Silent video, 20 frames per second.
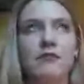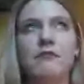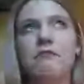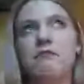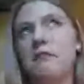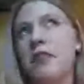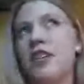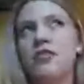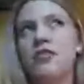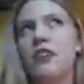
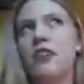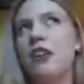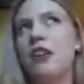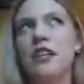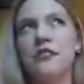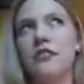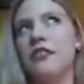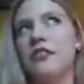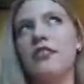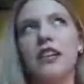which
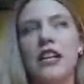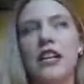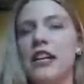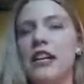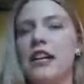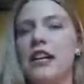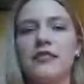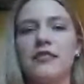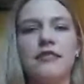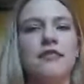
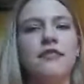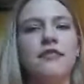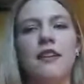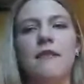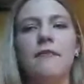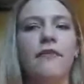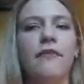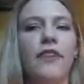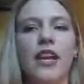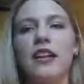organizes
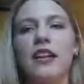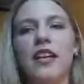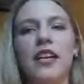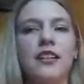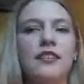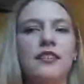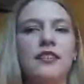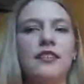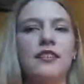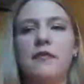something like
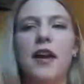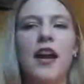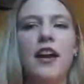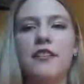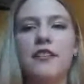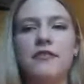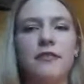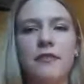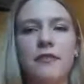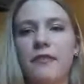some
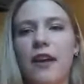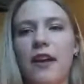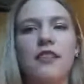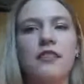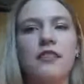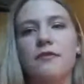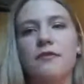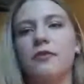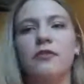kind of event